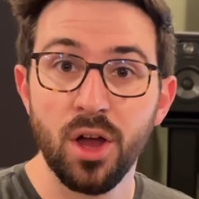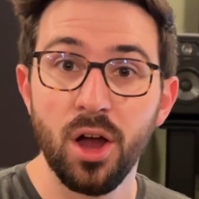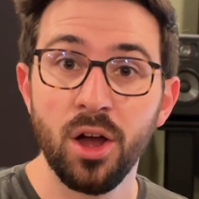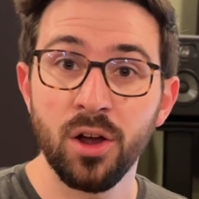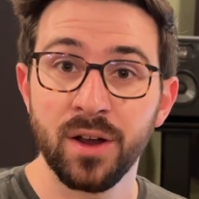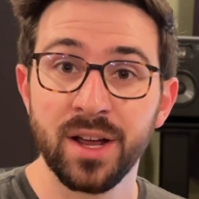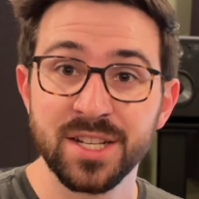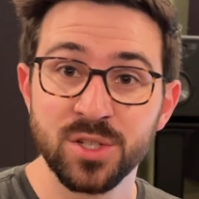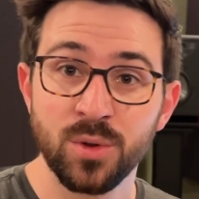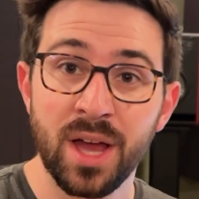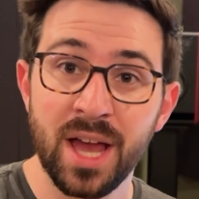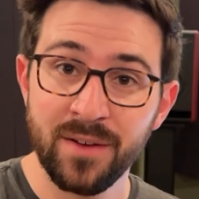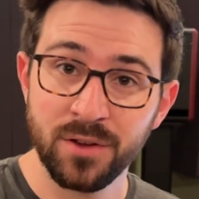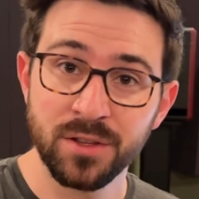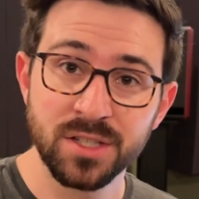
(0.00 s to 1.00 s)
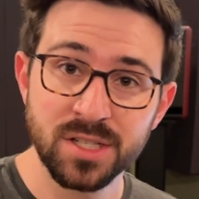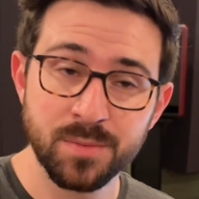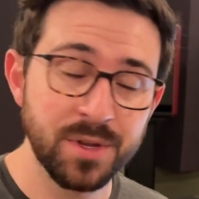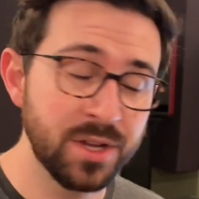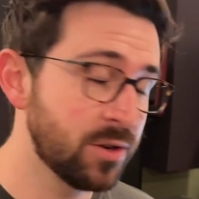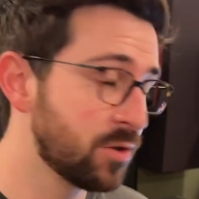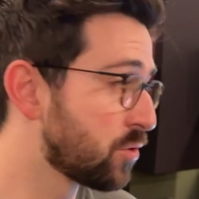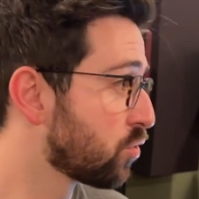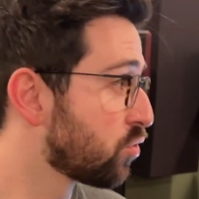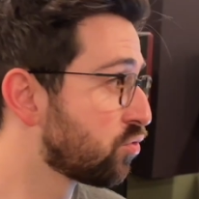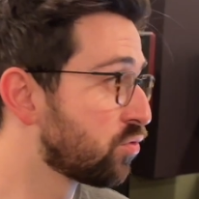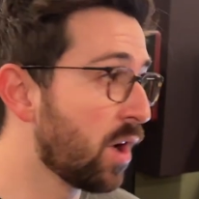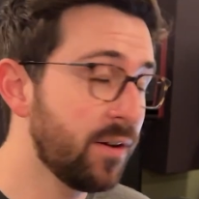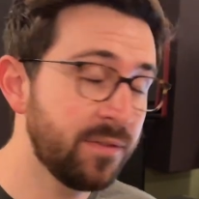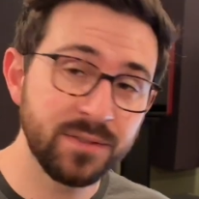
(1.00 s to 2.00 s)
All right, so I have all the speakers
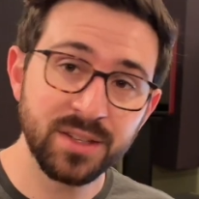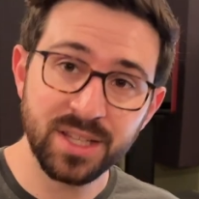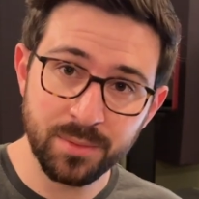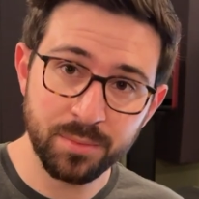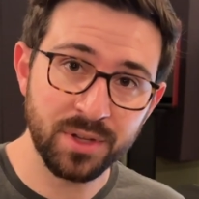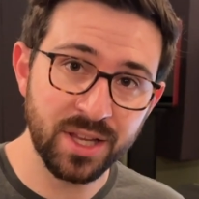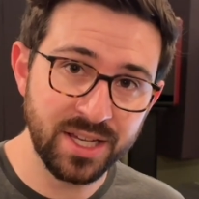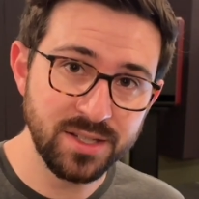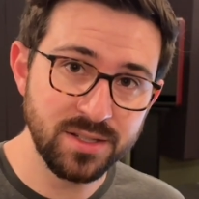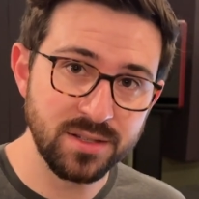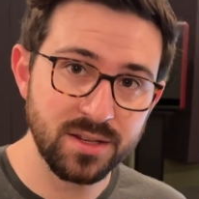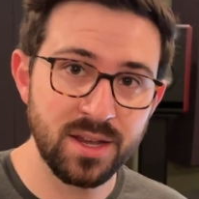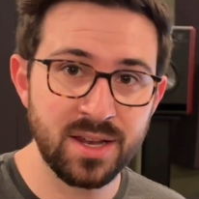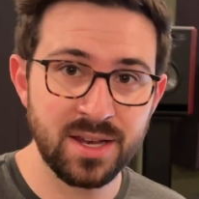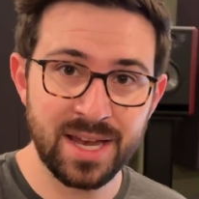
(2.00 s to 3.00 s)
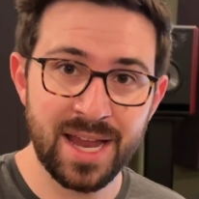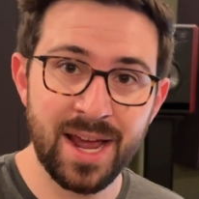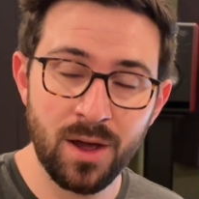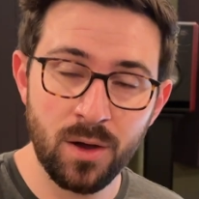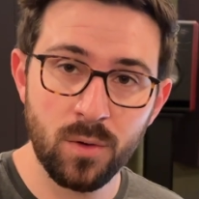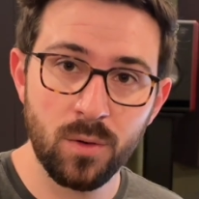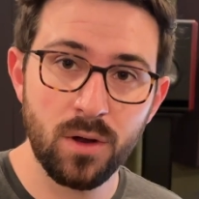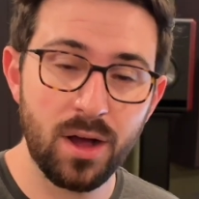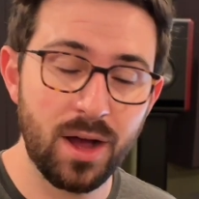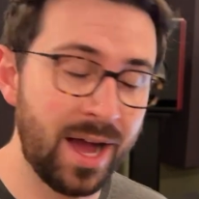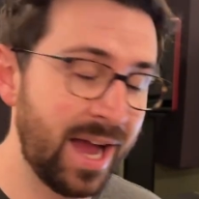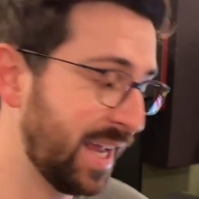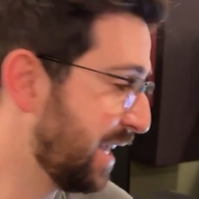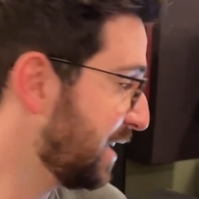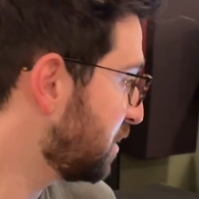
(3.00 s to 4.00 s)
roughly placed, and now
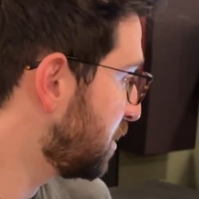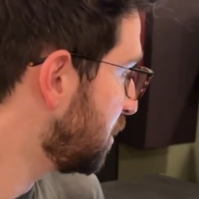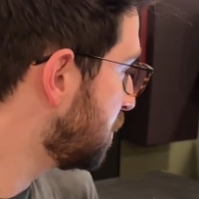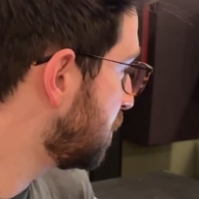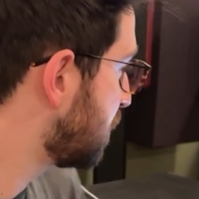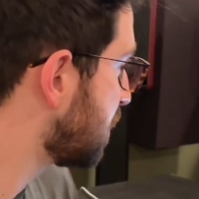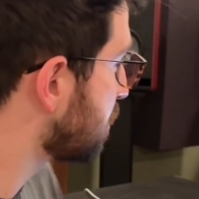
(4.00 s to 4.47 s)
I get to use this